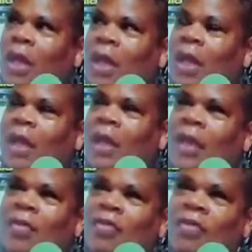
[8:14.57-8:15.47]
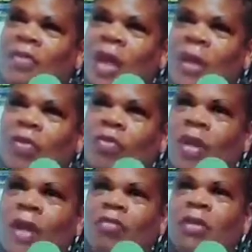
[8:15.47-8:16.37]
I had a desire to
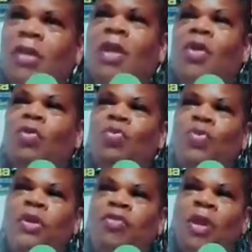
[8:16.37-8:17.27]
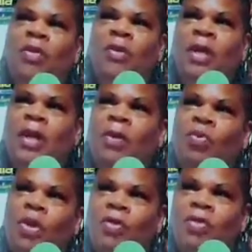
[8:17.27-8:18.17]
actually reach out and I
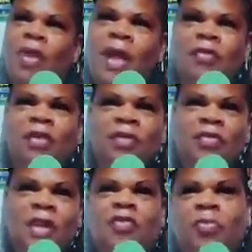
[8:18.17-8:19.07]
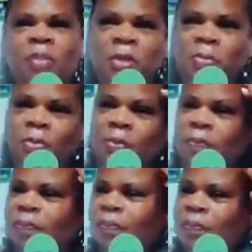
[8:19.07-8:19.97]
wanted to actually touch people,
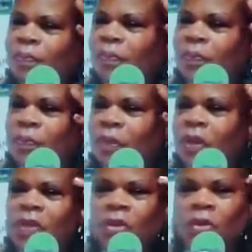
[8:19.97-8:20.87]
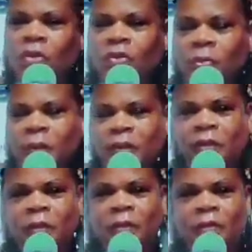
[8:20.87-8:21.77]
you know, to make
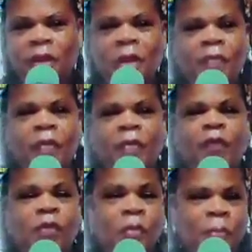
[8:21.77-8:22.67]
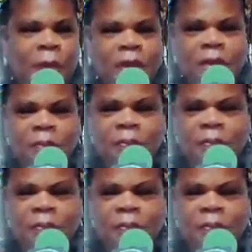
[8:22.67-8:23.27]
them, to help them to feel better.